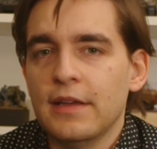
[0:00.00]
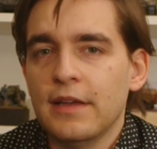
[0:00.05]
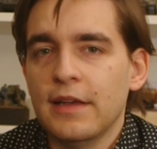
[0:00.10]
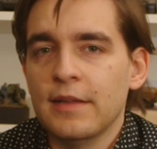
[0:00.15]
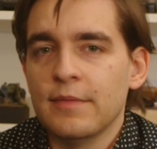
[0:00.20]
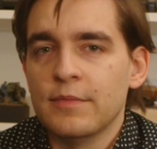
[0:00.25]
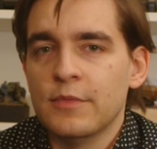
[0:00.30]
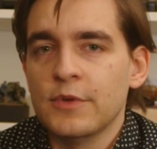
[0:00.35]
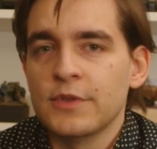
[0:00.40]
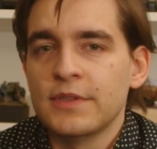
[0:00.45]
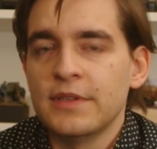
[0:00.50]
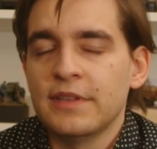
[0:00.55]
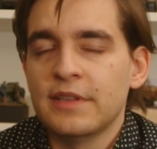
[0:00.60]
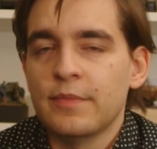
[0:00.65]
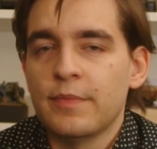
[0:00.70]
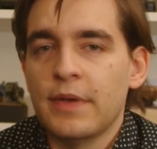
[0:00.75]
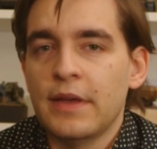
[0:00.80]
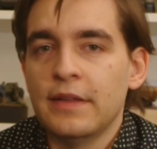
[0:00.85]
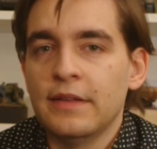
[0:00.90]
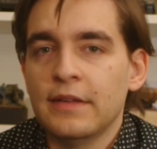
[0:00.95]
It mostly
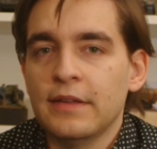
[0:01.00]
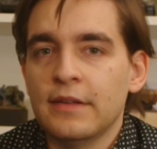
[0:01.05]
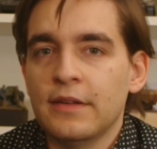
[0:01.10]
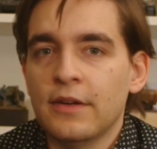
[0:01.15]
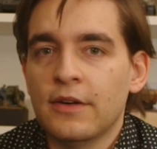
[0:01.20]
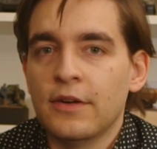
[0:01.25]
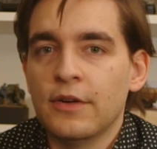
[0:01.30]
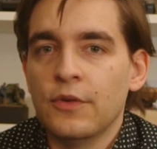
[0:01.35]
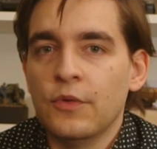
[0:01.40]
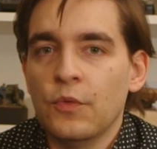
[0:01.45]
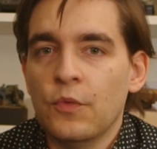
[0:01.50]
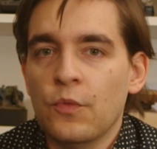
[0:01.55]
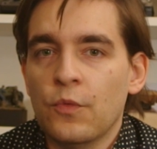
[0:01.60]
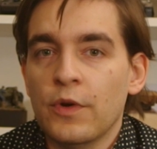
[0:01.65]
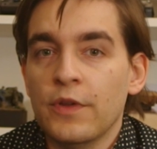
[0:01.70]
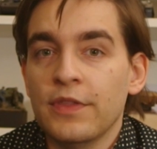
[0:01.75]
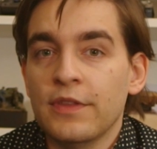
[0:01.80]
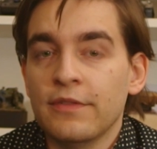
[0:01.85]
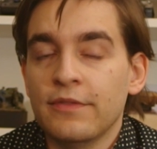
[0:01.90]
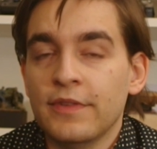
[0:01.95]
depended on
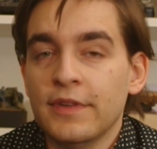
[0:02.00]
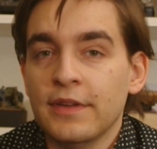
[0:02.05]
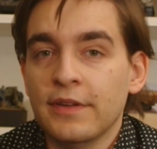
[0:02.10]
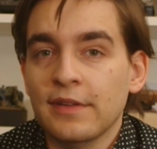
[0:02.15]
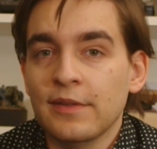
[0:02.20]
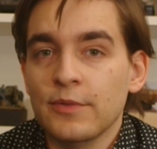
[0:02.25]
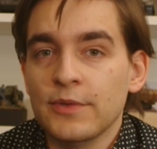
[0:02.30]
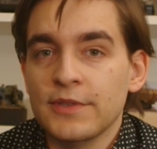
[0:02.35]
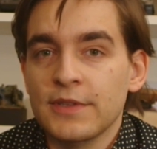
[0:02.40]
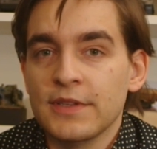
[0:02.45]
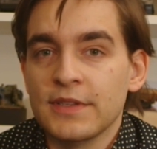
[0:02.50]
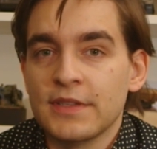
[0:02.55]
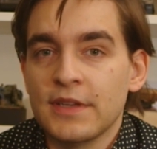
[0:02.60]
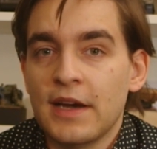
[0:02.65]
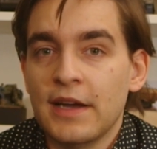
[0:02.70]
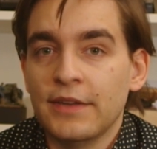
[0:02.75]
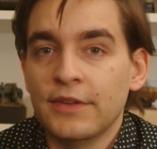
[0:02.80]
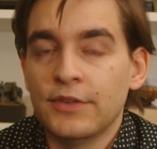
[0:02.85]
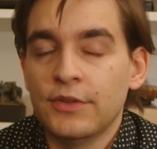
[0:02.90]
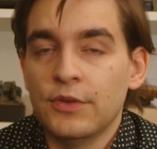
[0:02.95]
what the vehicle was
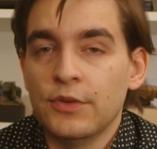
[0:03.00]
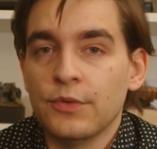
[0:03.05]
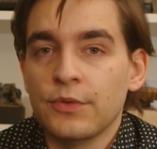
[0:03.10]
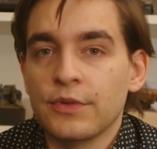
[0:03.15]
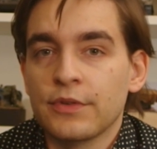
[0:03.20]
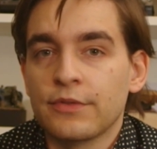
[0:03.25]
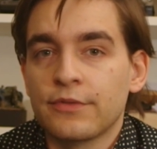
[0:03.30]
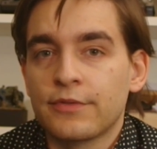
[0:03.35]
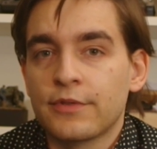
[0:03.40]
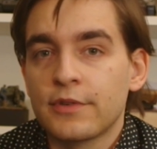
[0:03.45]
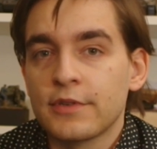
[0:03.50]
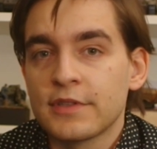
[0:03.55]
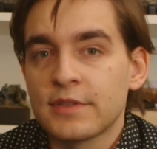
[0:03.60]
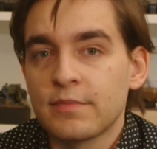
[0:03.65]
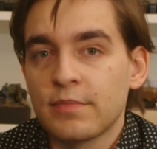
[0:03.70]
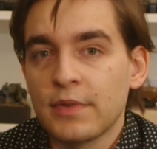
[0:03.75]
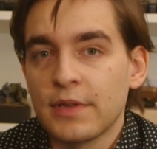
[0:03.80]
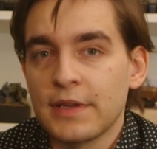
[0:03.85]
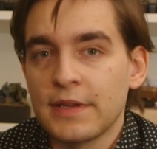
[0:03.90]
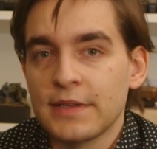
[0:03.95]
designed to do in the first
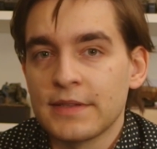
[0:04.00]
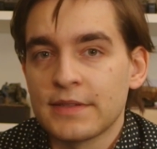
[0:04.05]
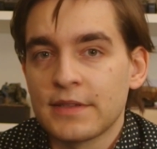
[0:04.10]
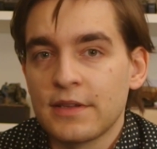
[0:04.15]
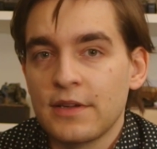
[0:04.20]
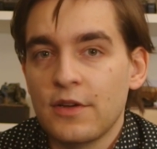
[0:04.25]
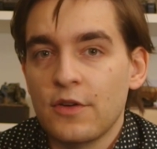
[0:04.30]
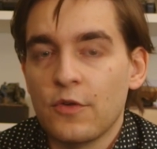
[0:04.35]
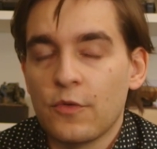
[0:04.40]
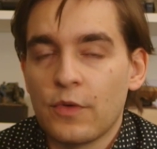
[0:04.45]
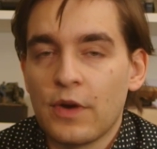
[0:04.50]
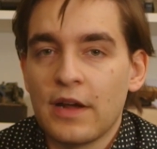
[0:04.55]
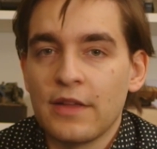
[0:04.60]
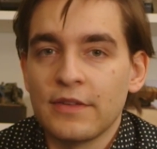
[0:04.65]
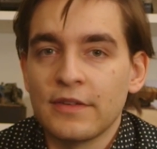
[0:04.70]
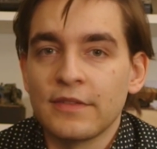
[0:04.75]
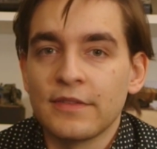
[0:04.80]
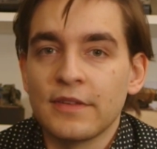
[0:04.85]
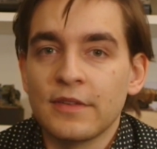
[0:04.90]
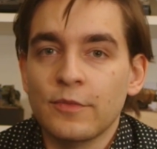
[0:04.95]
place,
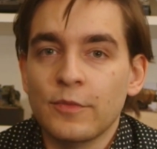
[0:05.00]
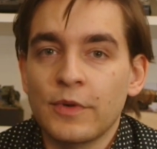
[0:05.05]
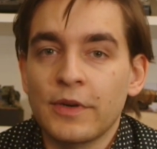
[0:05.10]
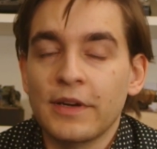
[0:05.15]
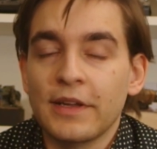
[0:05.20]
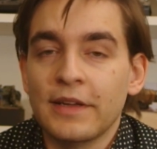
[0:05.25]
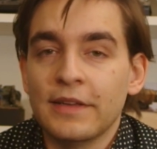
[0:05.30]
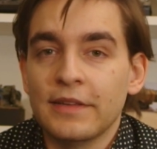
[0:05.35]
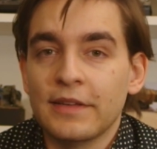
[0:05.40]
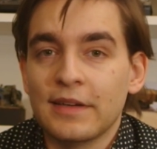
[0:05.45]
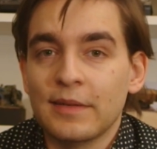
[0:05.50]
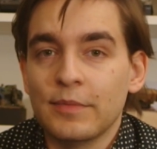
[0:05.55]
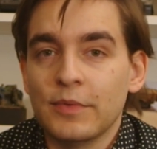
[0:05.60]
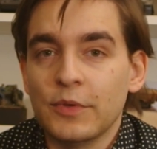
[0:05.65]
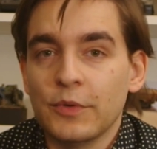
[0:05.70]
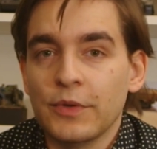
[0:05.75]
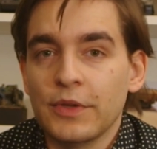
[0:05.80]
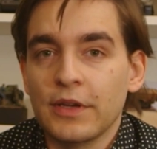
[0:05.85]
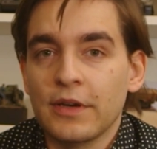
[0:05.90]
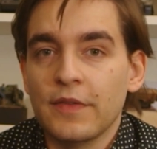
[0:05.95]
rather than what it ended up
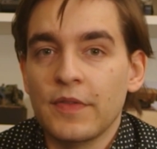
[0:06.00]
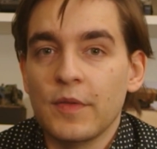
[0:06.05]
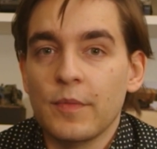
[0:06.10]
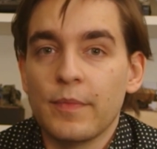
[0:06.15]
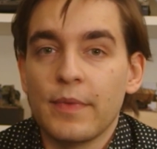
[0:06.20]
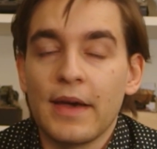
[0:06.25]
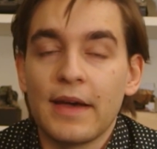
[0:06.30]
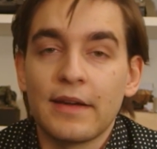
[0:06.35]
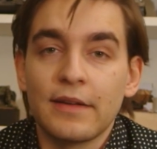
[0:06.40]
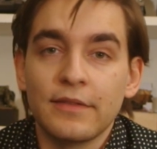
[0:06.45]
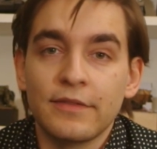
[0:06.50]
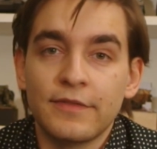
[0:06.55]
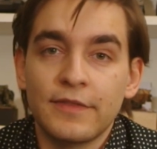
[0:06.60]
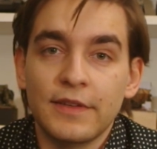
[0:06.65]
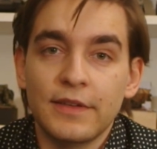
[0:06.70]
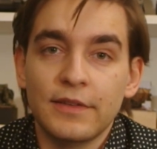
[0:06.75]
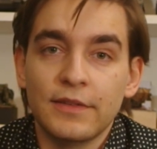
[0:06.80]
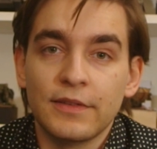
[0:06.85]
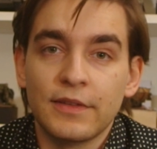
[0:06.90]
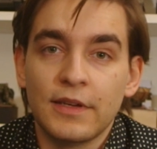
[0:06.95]
doing on the
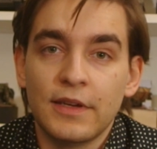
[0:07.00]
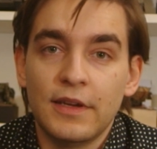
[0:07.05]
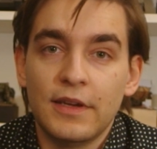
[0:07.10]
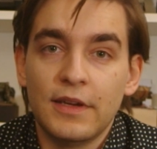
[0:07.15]
battlefield.